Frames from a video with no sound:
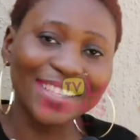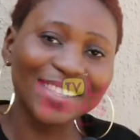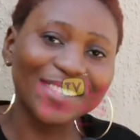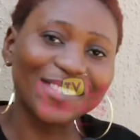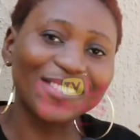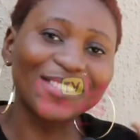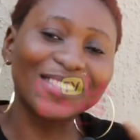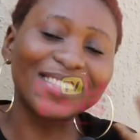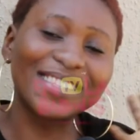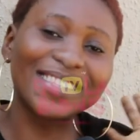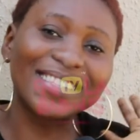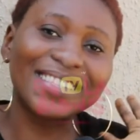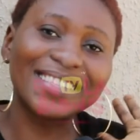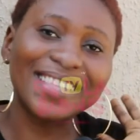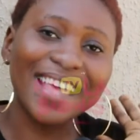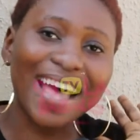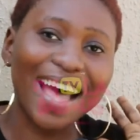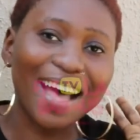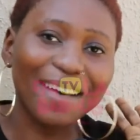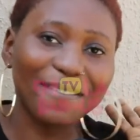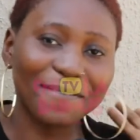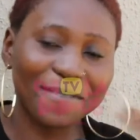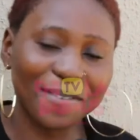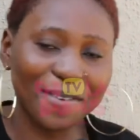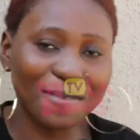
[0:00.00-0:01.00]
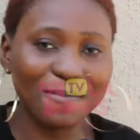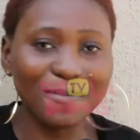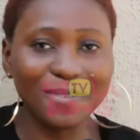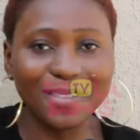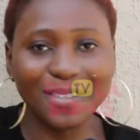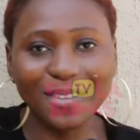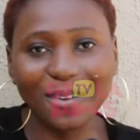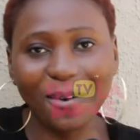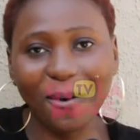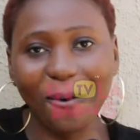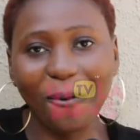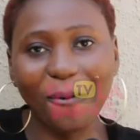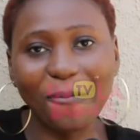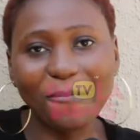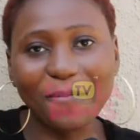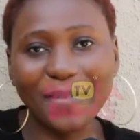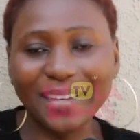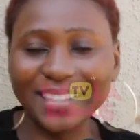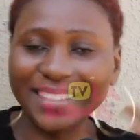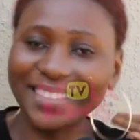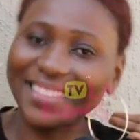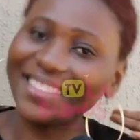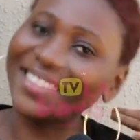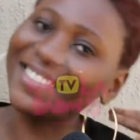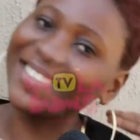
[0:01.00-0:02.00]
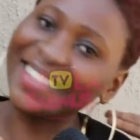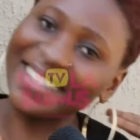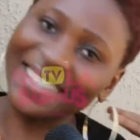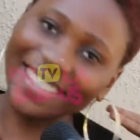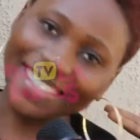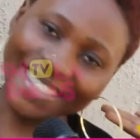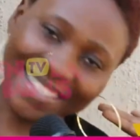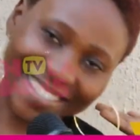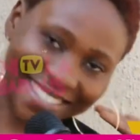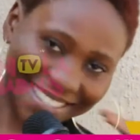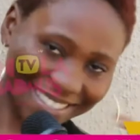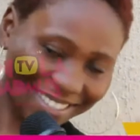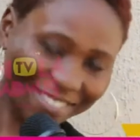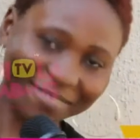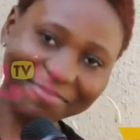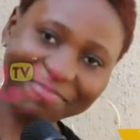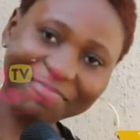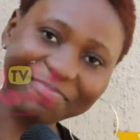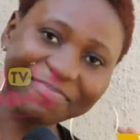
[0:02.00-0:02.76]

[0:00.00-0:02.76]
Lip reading: to serve him with all my strength,